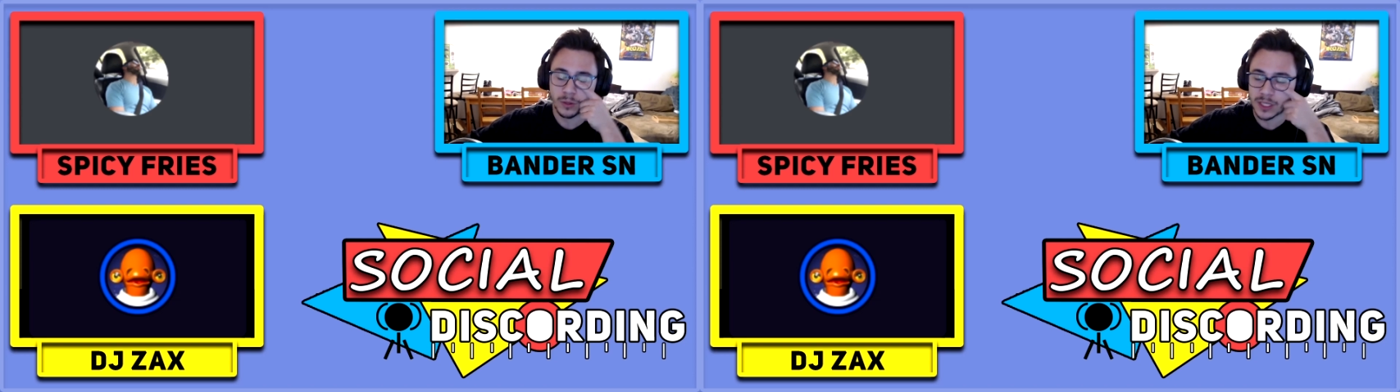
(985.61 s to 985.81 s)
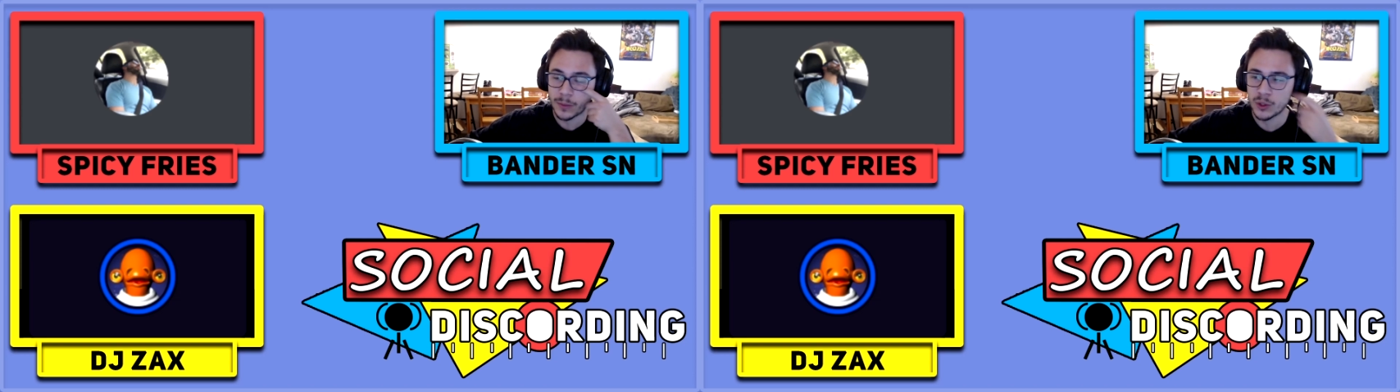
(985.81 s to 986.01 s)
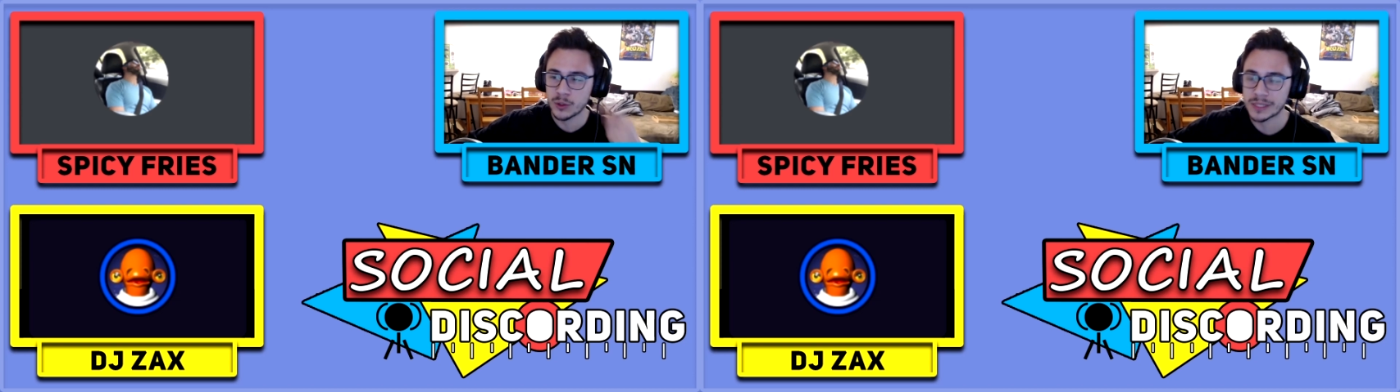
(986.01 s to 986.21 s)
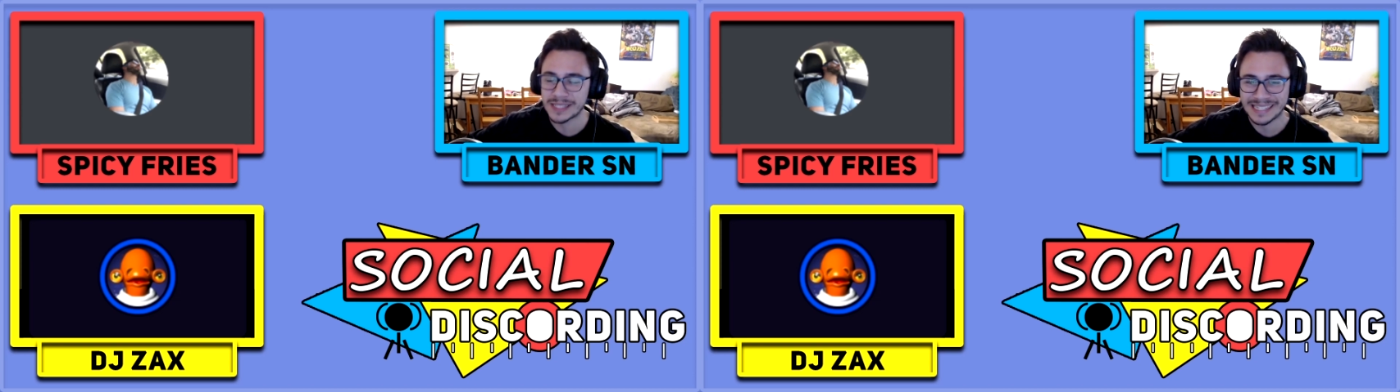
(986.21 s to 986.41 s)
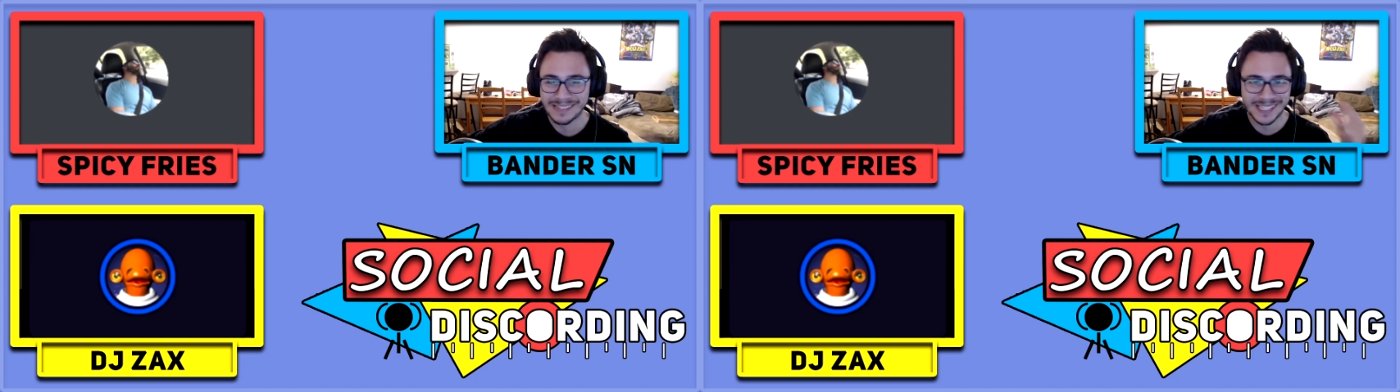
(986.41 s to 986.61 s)
someone
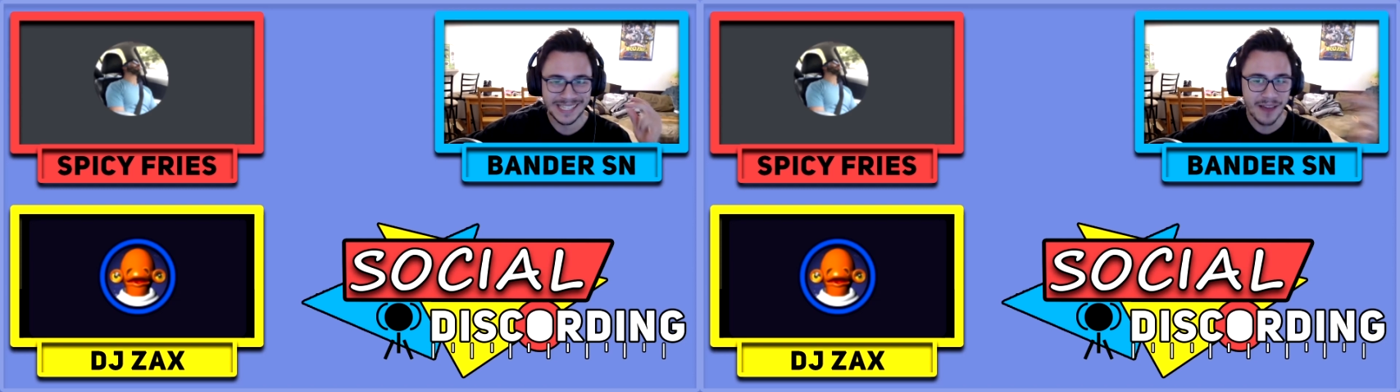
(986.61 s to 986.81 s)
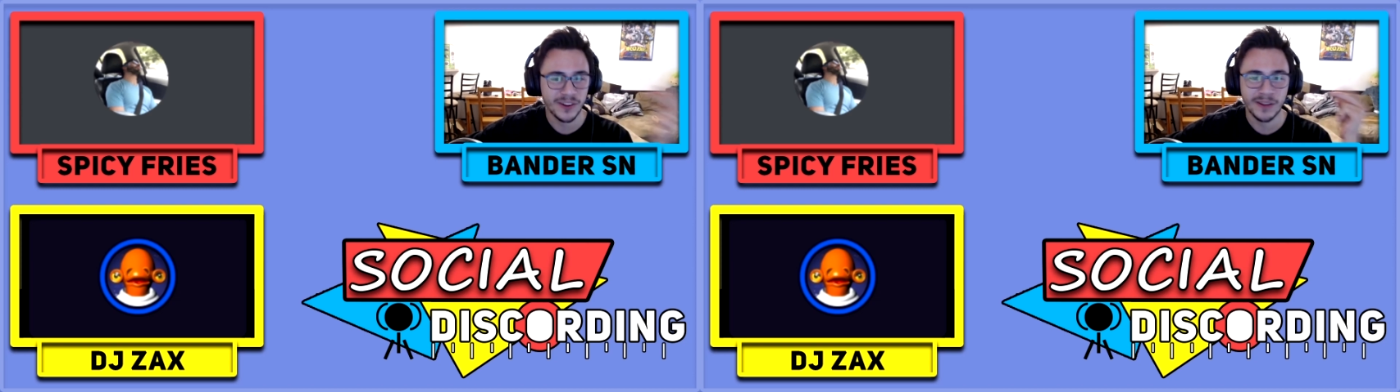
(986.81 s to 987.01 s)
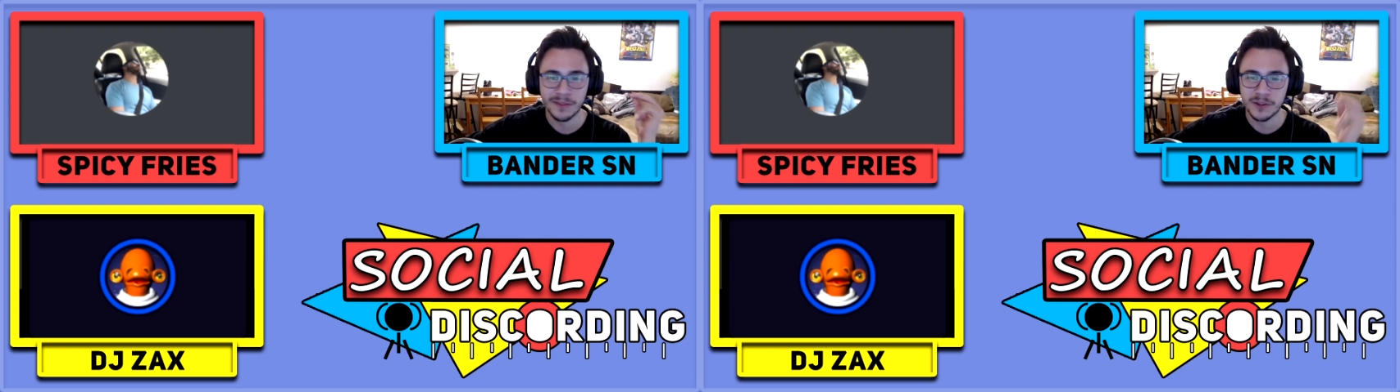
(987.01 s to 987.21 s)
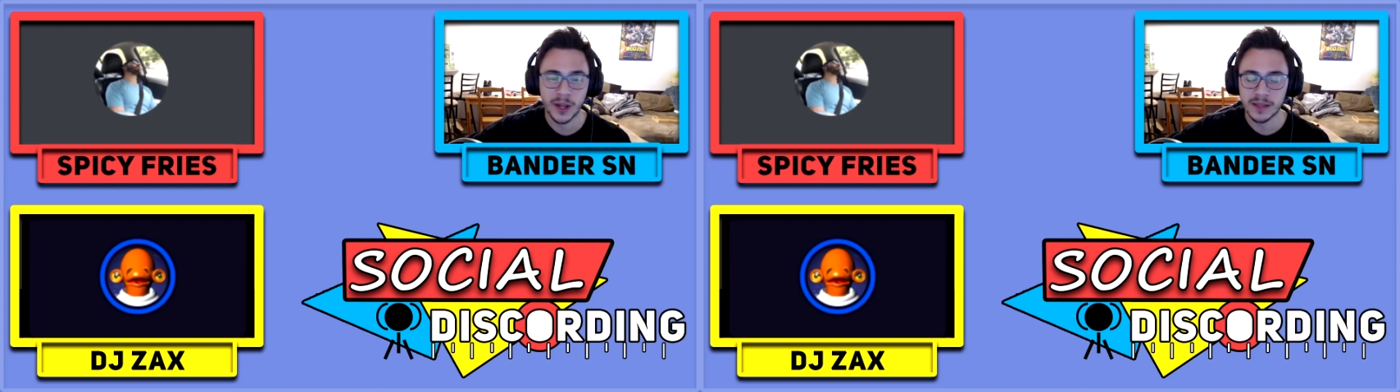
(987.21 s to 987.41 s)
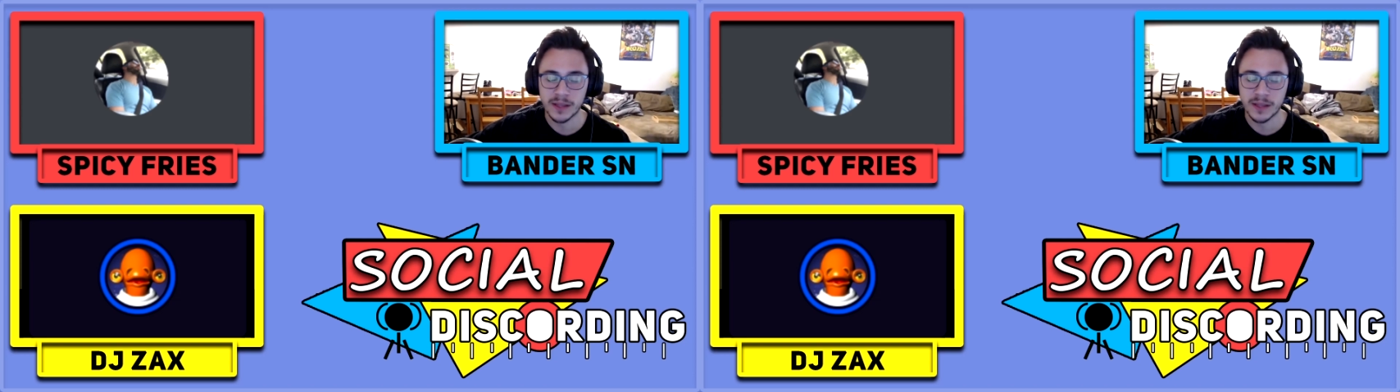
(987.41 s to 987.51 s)
who's savvy on the trends,